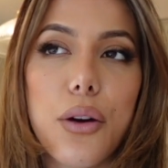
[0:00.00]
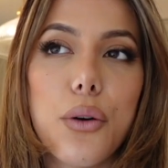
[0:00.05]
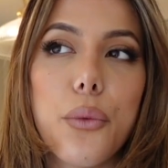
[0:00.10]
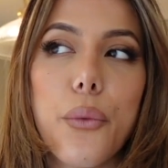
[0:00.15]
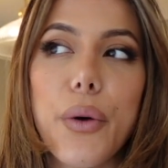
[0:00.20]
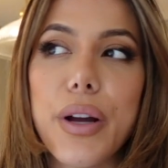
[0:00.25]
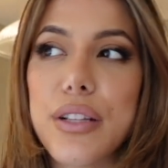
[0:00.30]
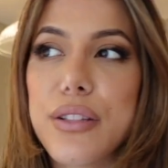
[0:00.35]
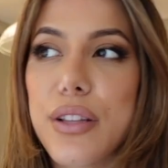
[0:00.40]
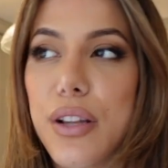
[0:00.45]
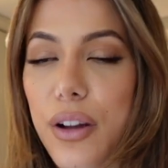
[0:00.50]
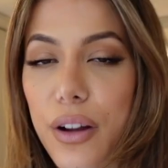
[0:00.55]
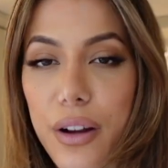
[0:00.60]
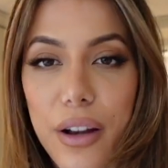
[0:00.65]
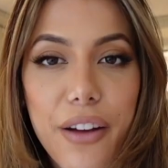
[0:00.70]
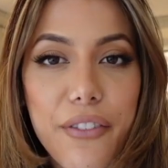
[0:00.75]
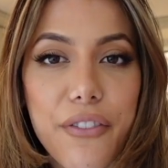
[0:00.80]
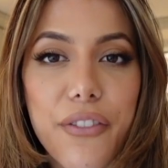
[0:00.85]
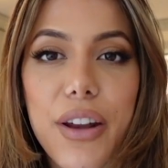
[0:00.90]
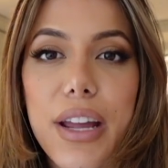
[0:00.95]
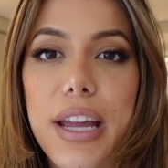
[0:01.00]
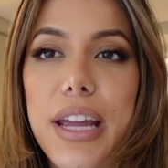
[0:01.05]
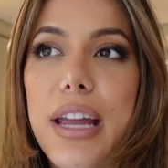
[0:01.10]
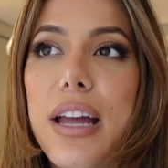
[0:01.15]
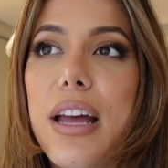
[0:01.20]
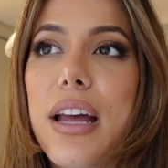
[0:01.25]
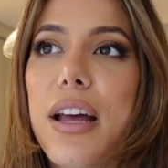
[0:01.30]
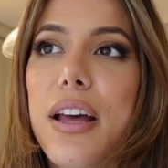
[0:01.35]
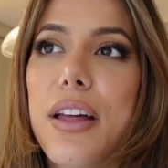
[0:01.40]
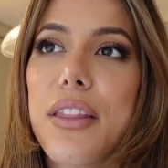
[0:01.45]
always look lovely.
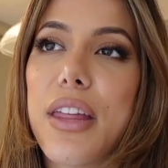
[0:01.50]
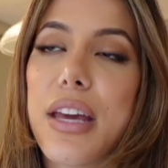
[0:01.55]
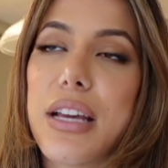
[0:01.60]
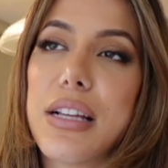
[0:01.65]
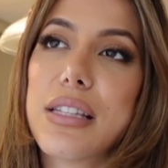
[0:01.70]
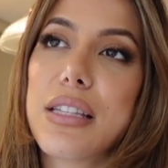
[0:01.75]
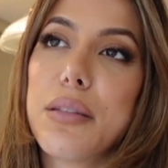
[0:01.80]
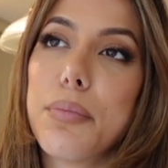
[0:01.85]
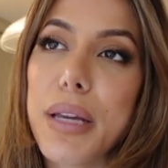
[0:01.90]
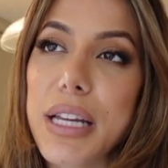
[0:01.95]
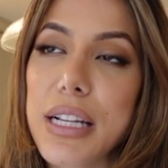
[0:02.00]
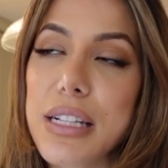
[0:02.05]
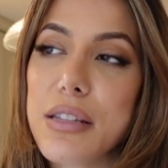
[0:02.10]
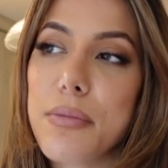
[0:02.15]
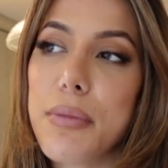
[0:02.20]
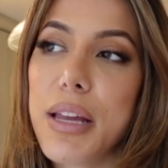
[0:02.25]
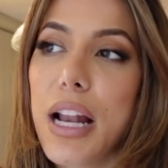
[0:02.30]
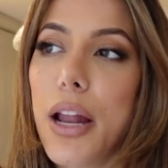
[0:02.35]
They speak to me.